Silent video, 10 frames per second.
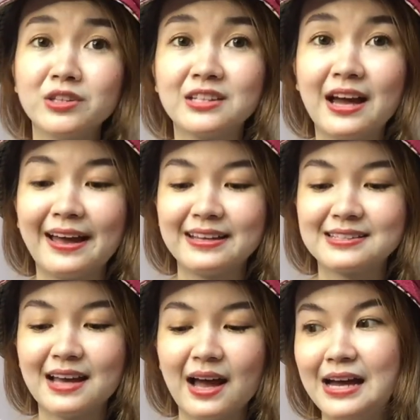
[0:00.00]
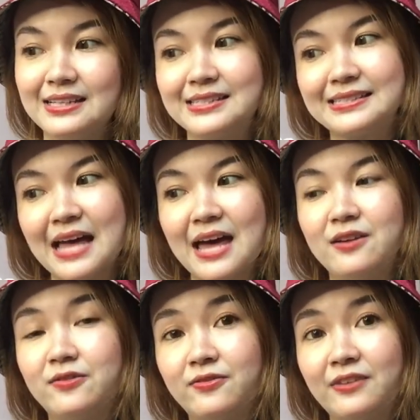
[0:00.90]
what, guys? I
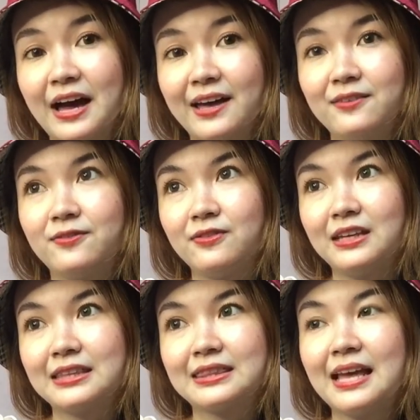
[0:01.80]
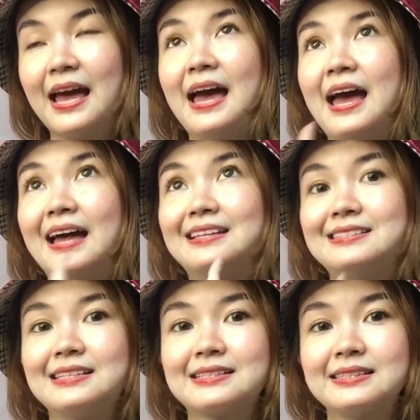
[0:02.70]
stand 5 feet
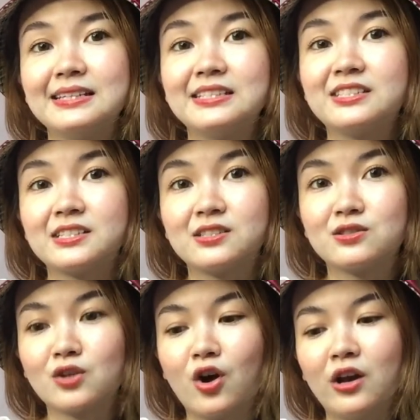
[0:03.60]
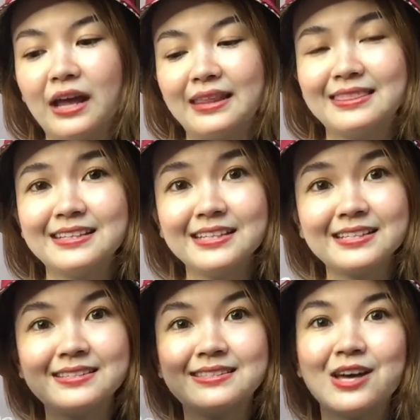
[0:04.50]
and 6 inches tall. And this
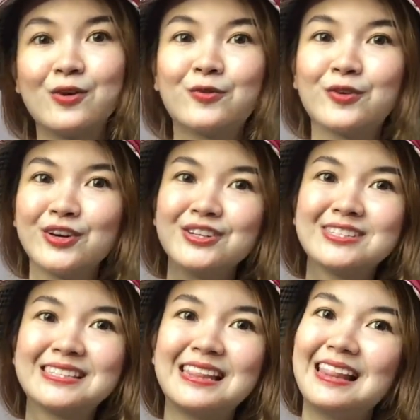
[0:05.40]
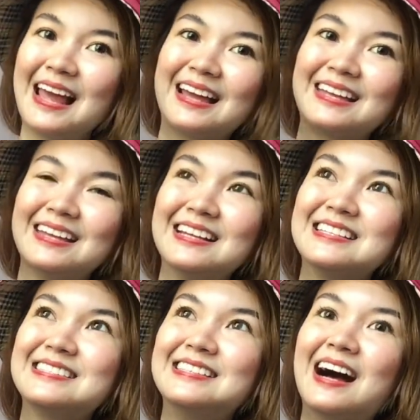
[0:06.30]
is the first
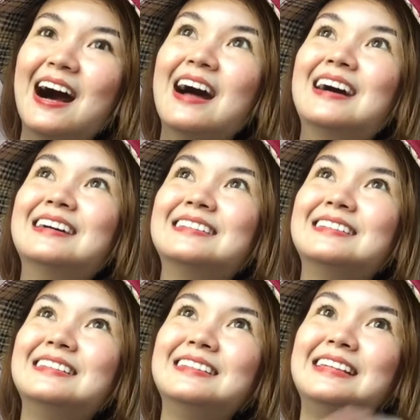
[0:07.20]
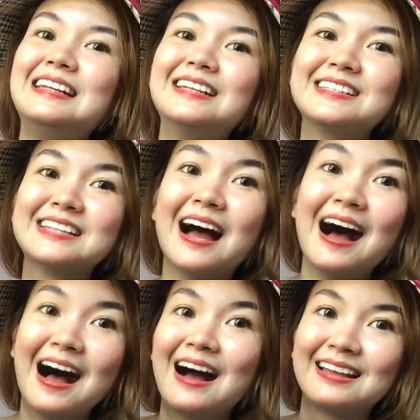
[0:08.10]
leggings na dili siya
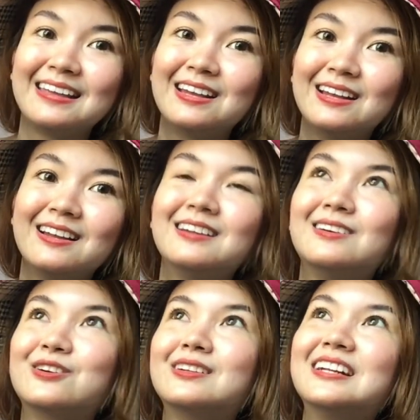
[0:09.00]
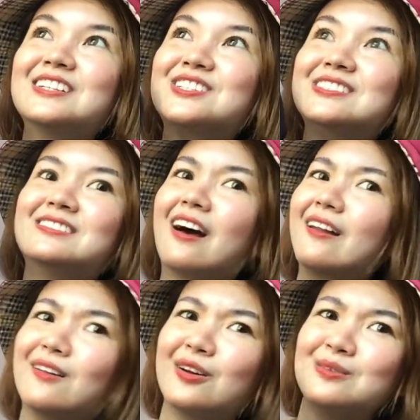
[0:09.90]
hanging, or dili siya
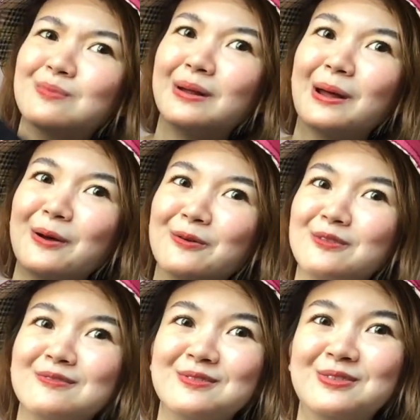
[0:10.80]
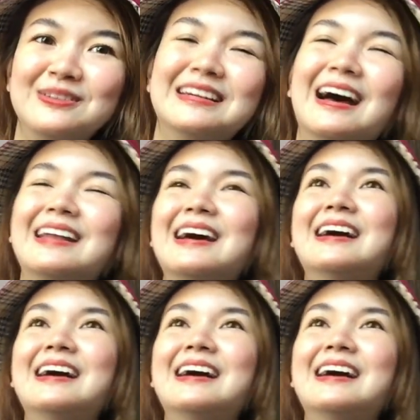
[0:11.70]
John Lloyd ba na anything, na